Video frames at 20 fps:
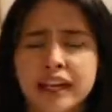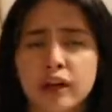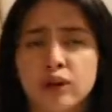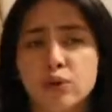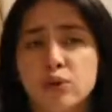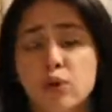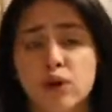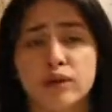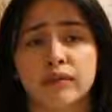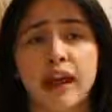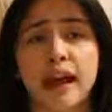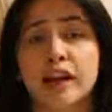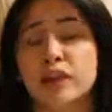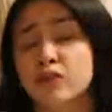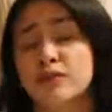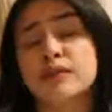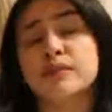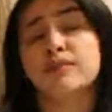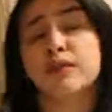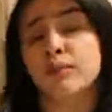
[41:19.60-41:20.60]
and who are
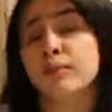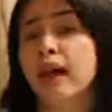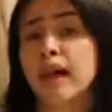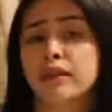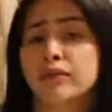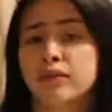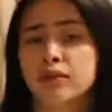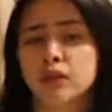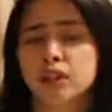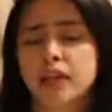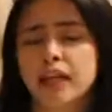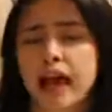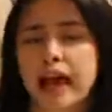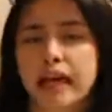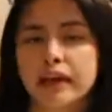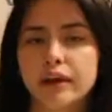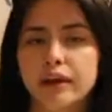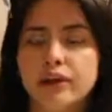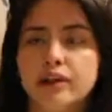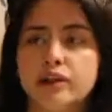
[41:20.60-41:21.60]
actually from California.
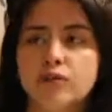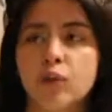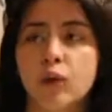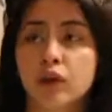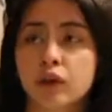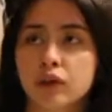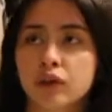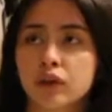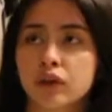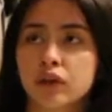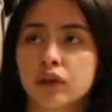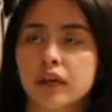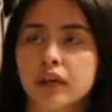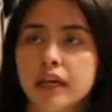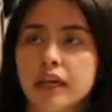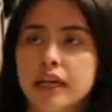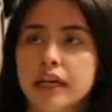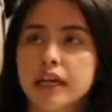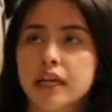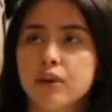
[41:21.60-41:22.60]
I know this one girl
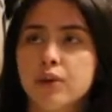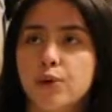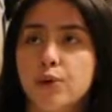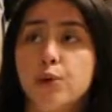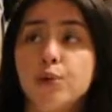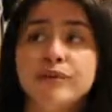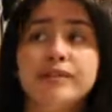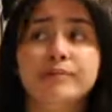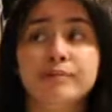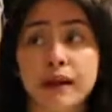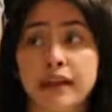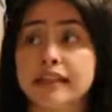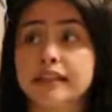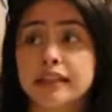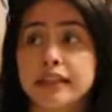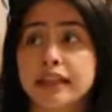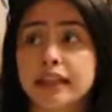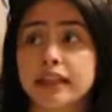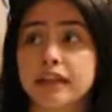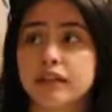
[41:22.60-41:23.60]
who was
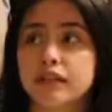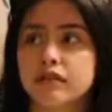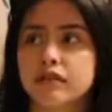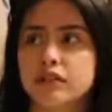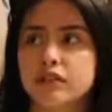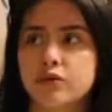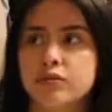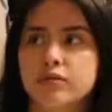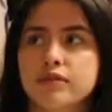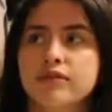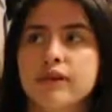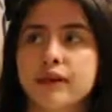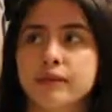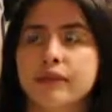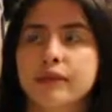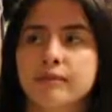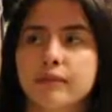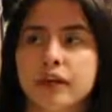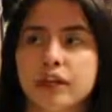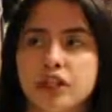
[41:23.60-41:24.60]
Mexican. She was
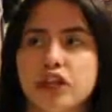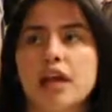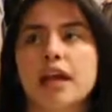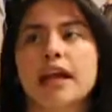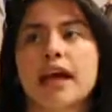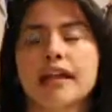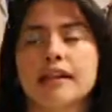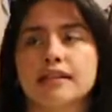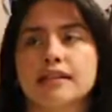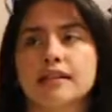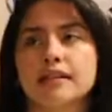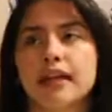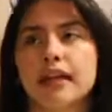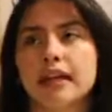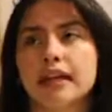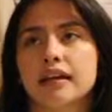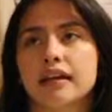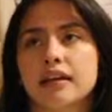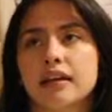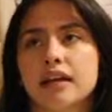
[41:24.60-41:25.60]
very much against,
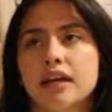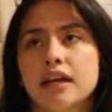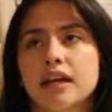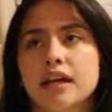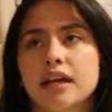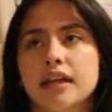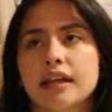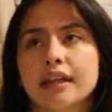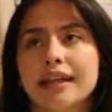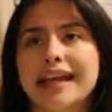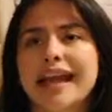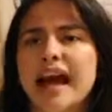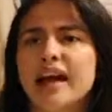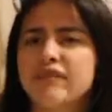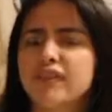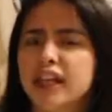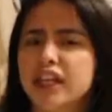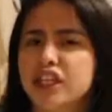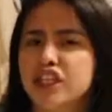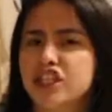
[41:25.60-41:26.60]
like, they
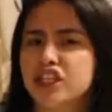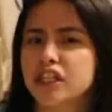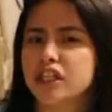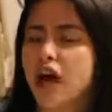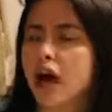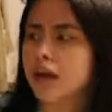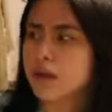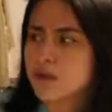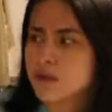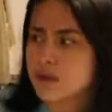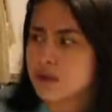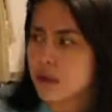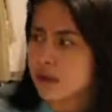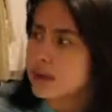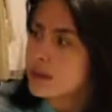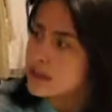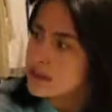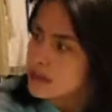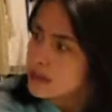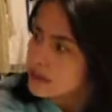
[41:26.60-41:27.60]
have like Chicano
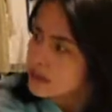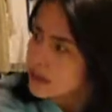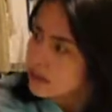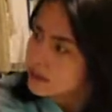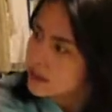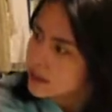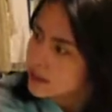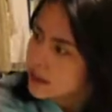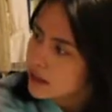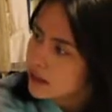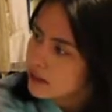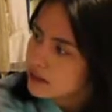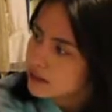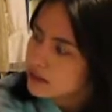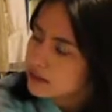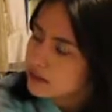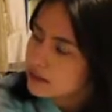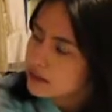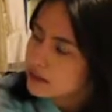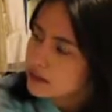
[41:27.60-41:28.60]
studies and stuff like that.
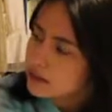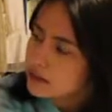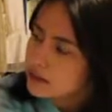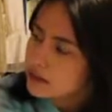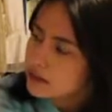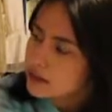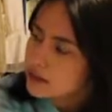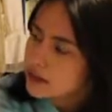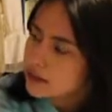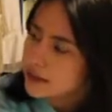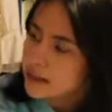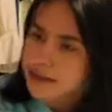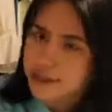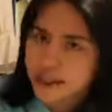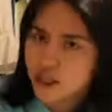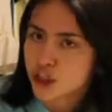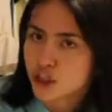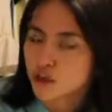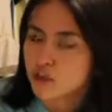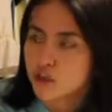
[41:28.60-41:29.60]
That's
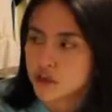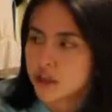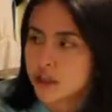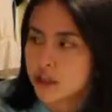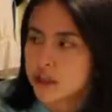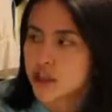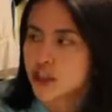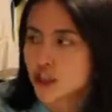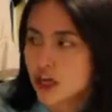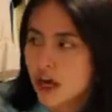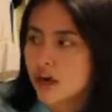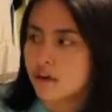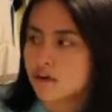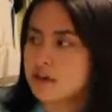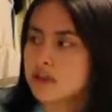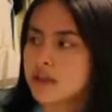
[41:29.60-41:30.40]
like a huge thing, is Chicano